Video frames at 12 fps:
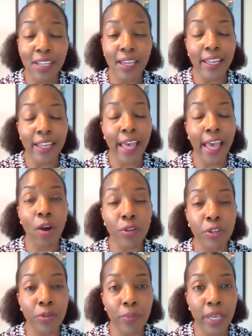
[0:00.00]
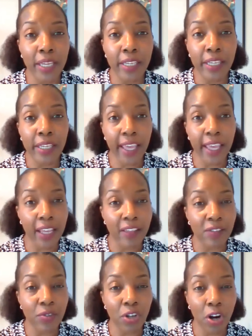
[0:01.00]
and how are you making a
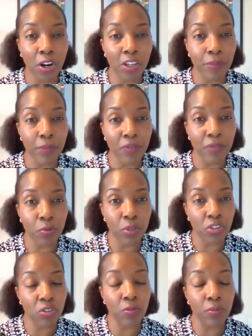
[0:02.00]
case or an argument for what you